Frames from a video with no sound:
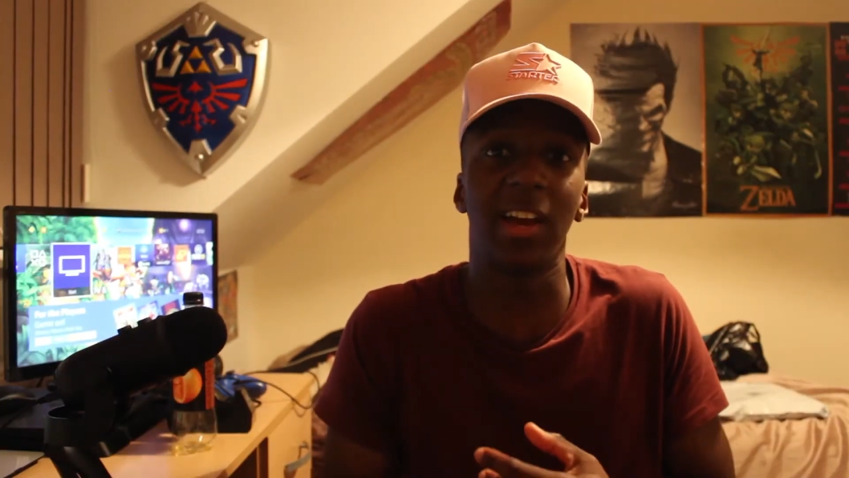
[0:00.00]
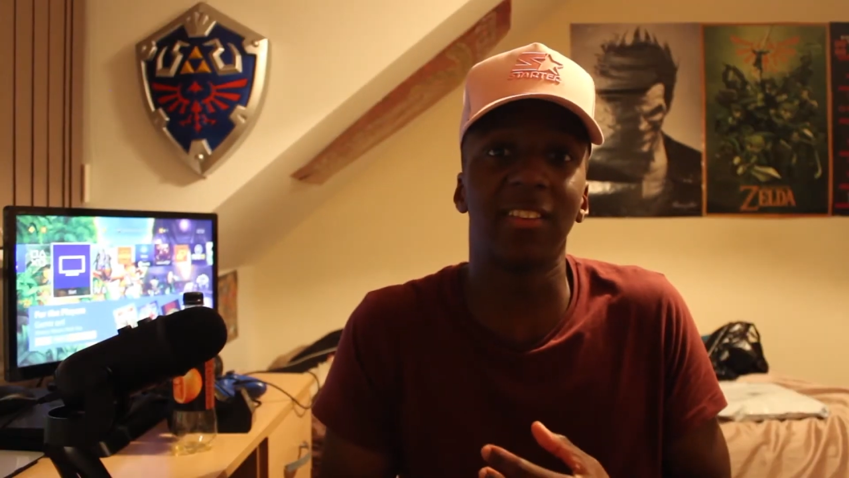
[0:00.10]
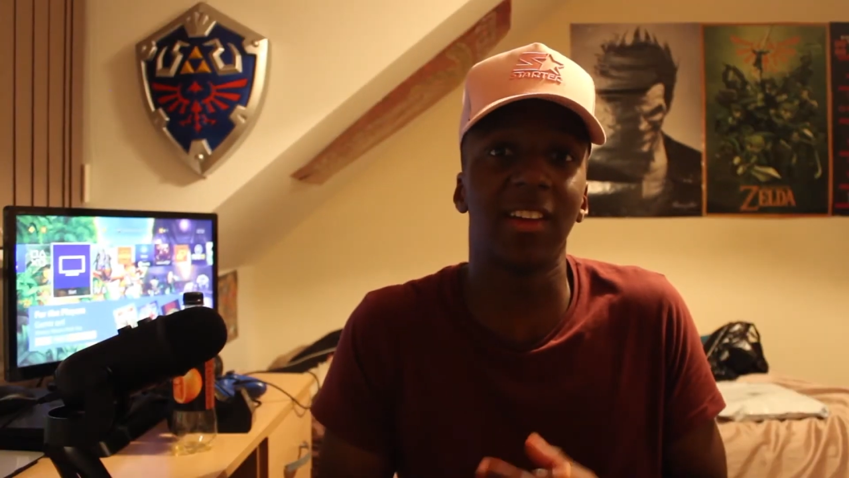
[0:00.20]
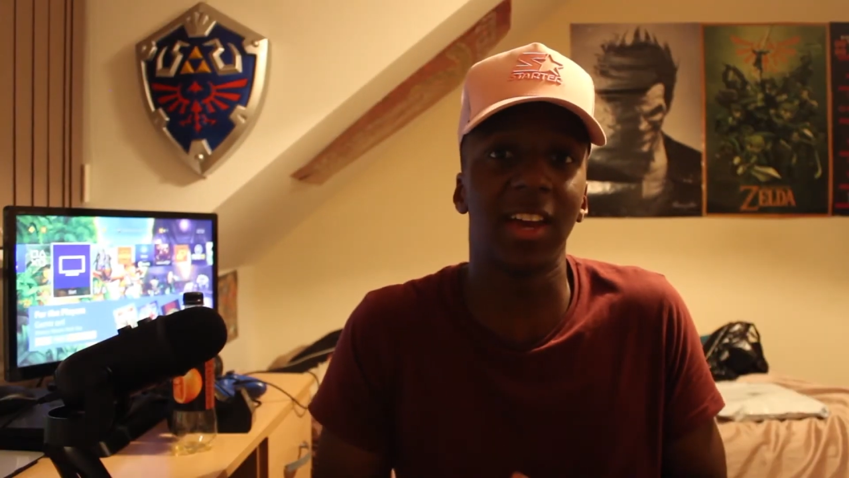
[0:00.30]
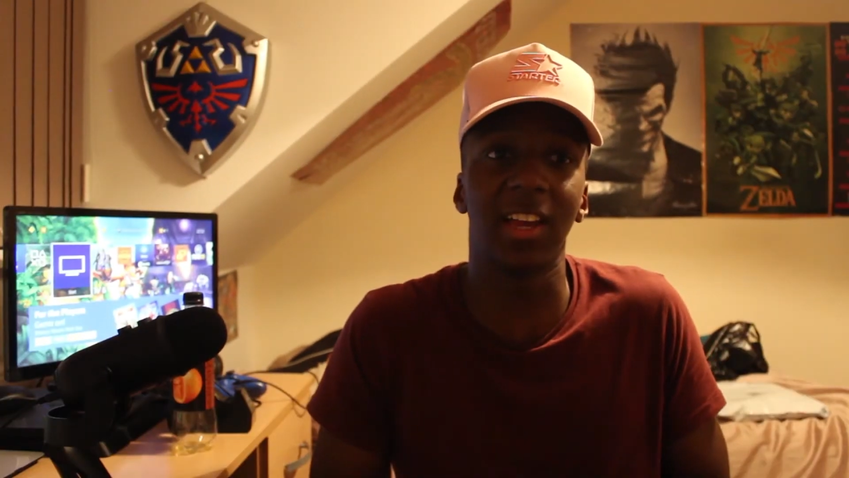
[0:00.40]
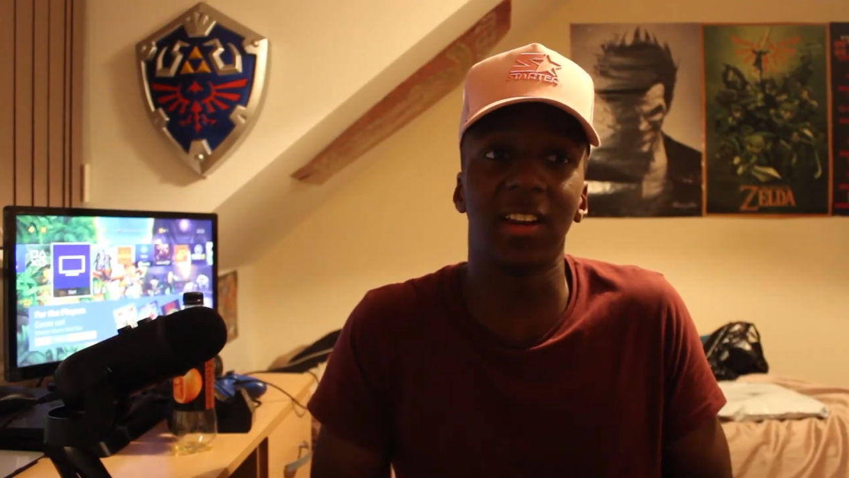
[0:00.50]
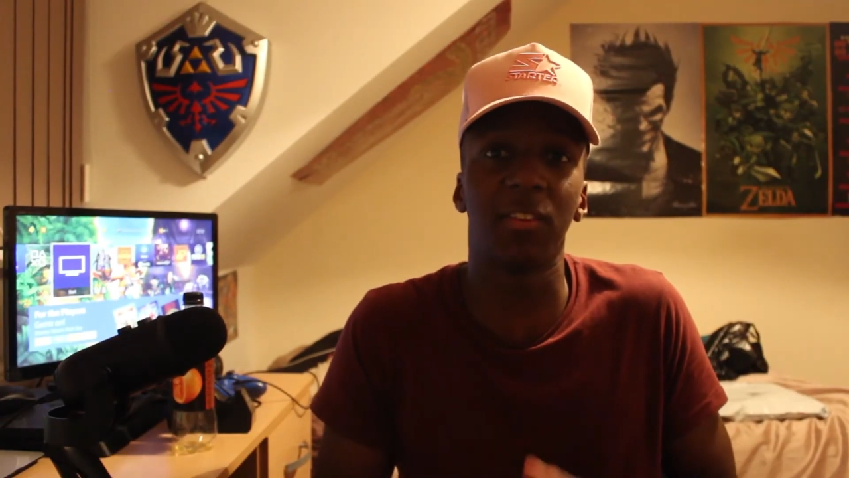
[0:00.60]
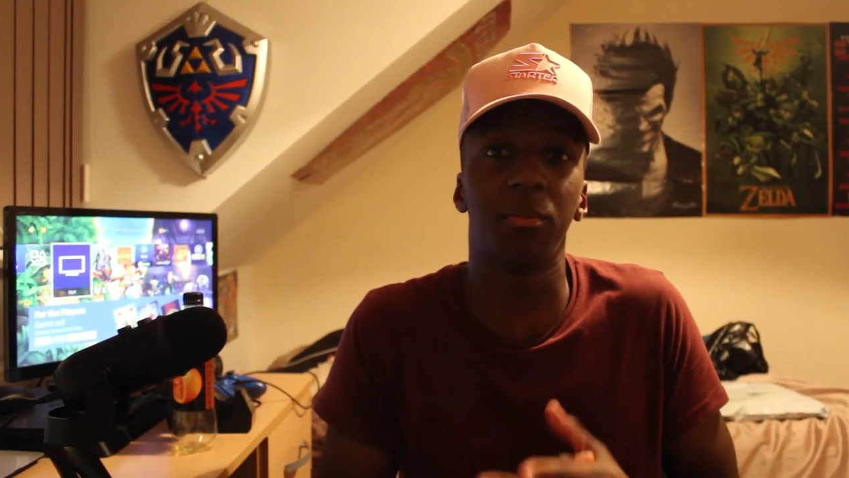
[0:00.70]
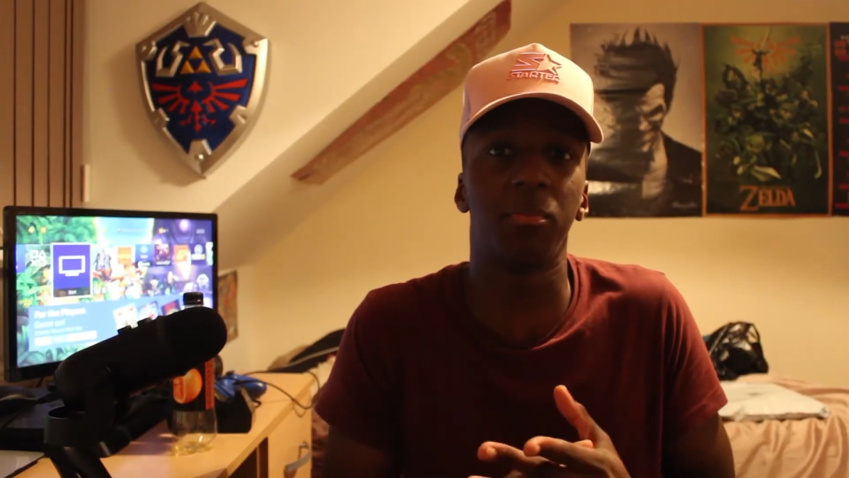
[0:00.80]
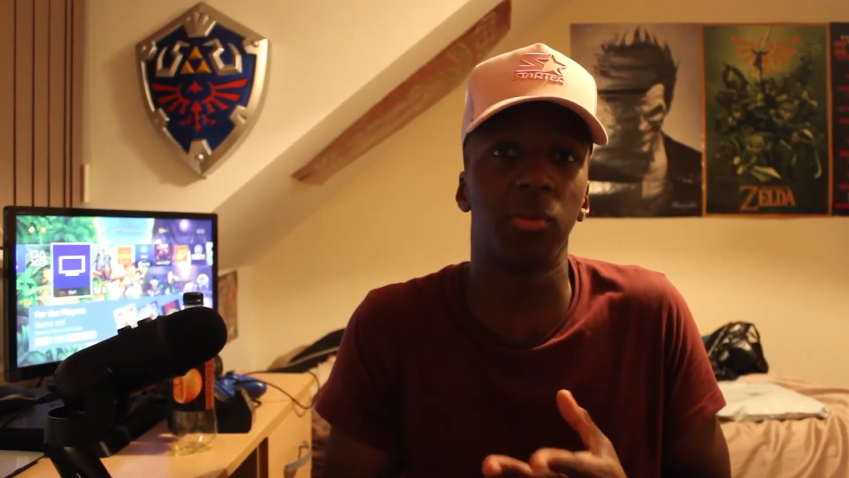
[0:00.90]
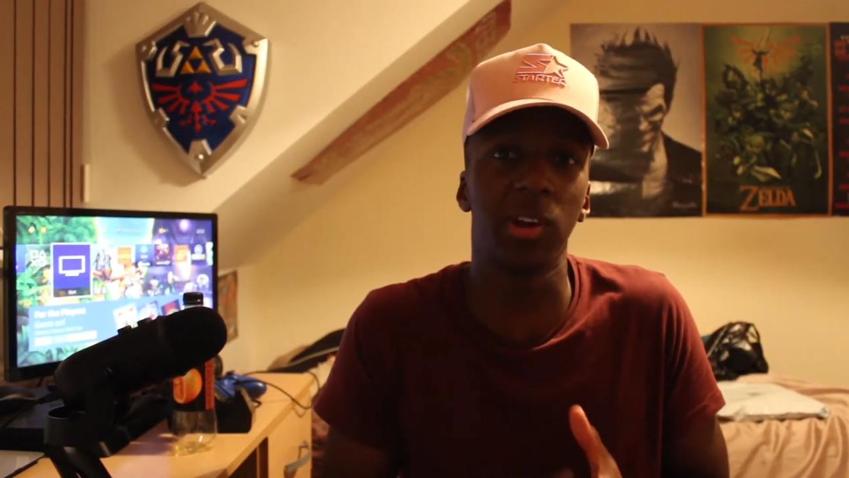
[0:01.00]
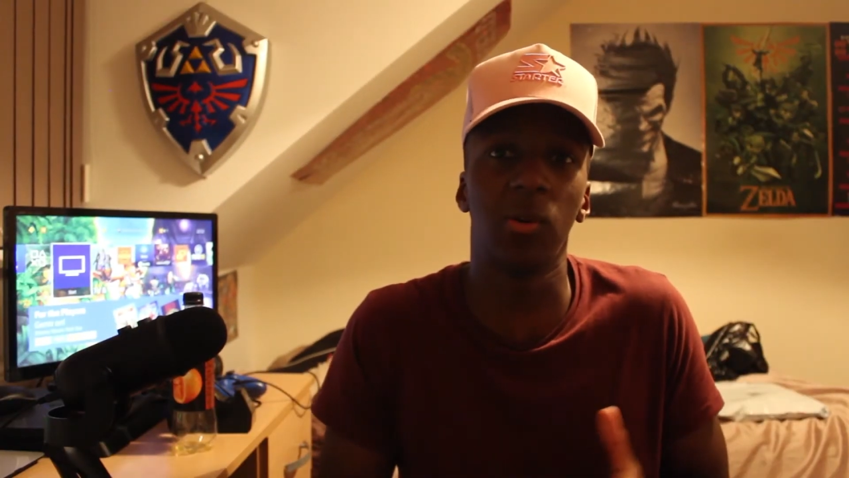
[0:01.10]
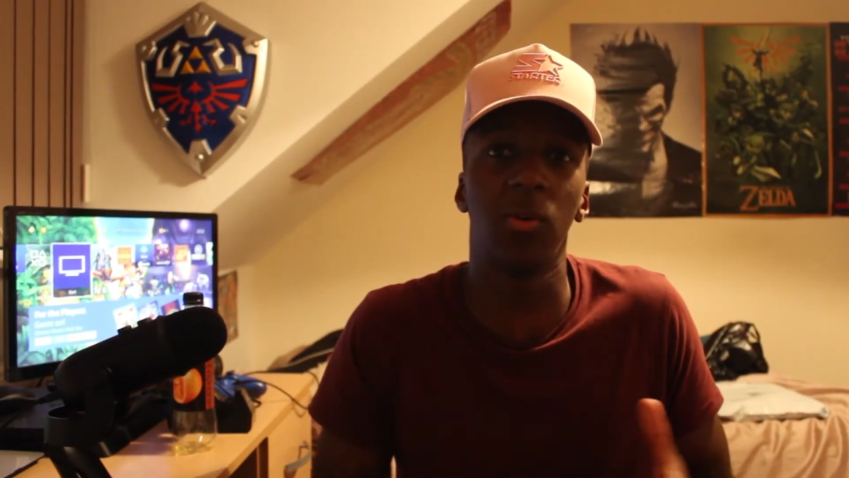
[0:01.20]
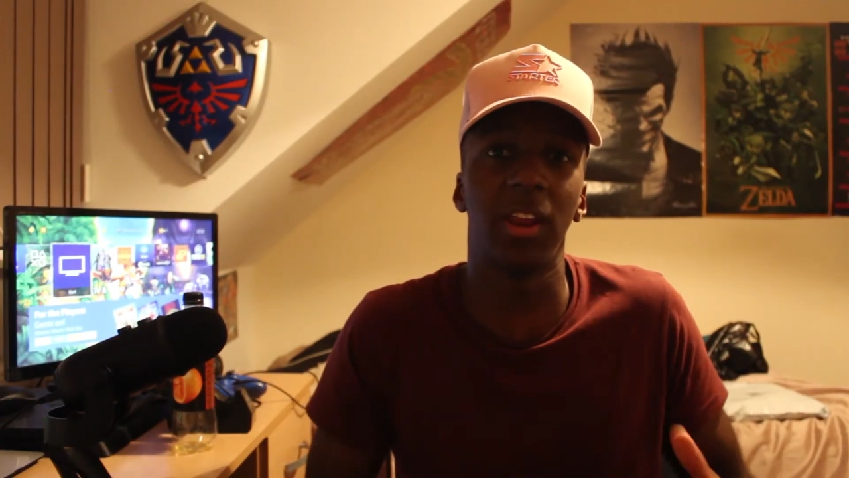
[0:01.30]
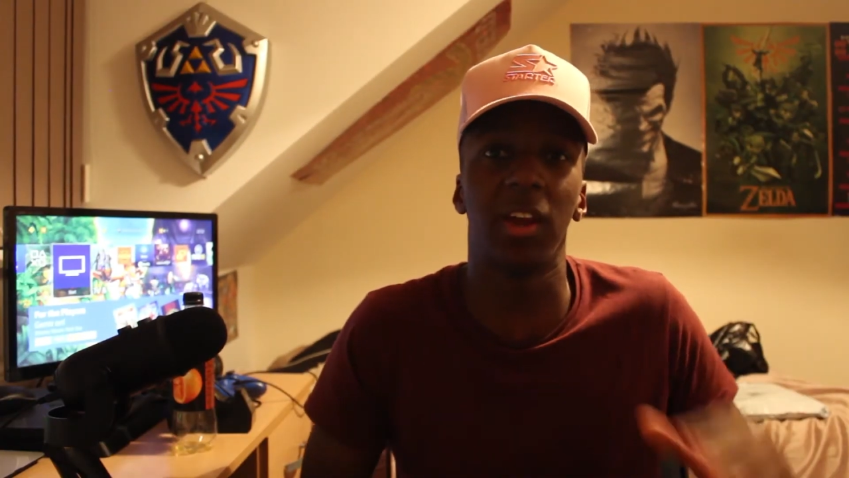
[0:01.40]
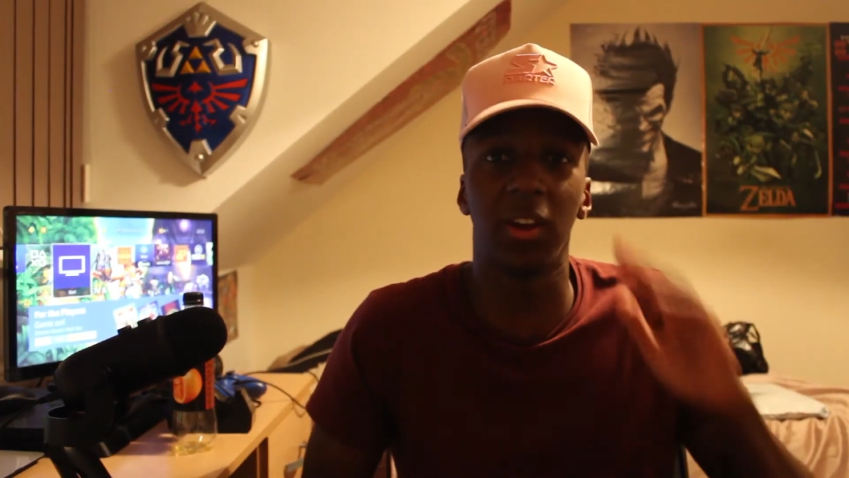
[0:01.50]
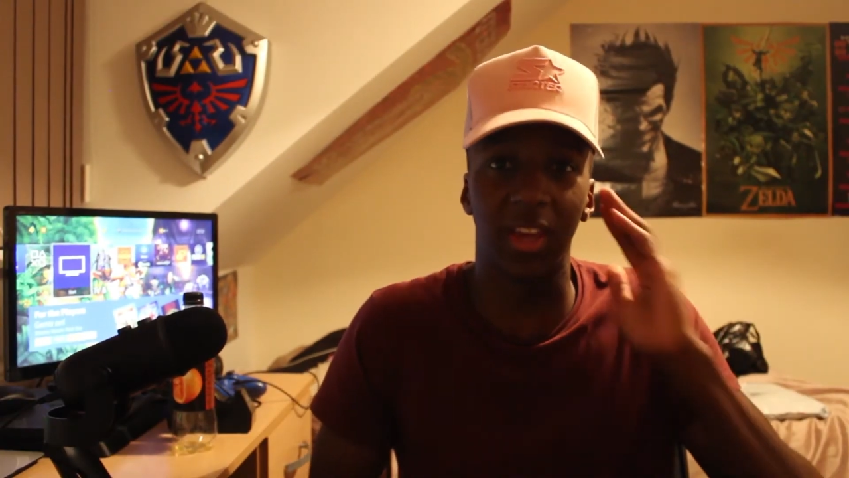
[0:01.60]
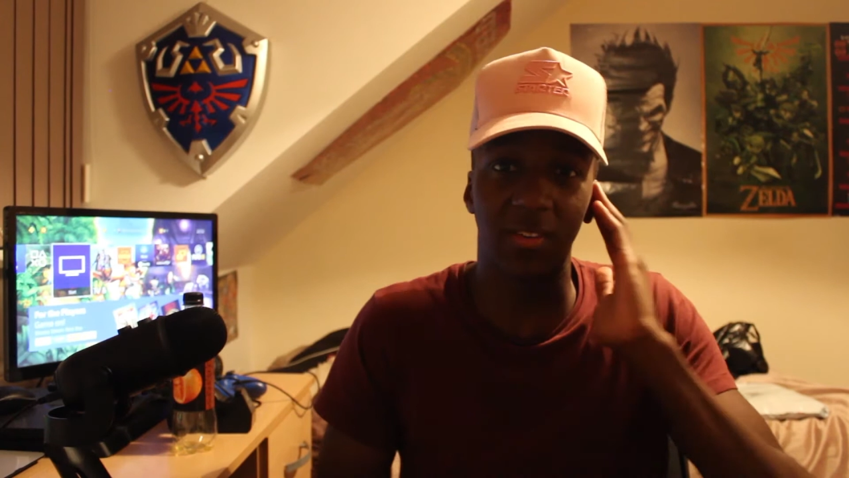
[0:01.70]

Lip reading: exciting. This prequel that they're going